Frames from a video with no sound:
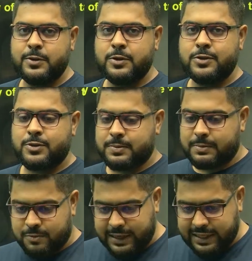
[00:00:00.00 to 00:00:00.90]
So
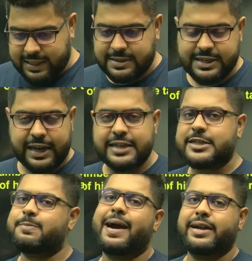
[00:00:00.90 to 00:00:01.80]
with the change
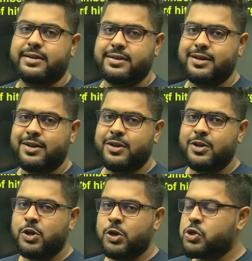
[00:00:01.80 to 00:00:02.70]
pattern,
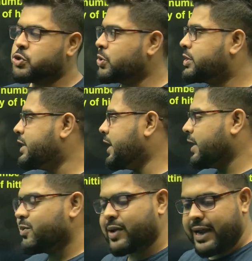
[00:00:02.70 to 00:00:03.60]
so
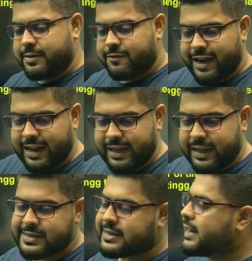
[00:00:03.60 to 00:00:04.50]
you can very
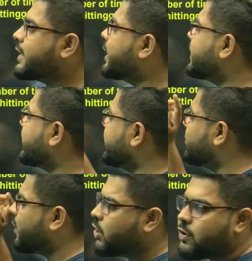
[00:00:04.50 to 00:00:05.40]
easily get in one
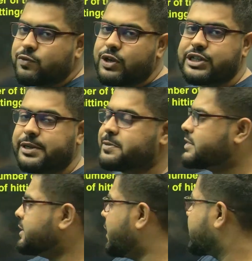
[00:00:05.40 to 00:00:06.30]
of the shifts a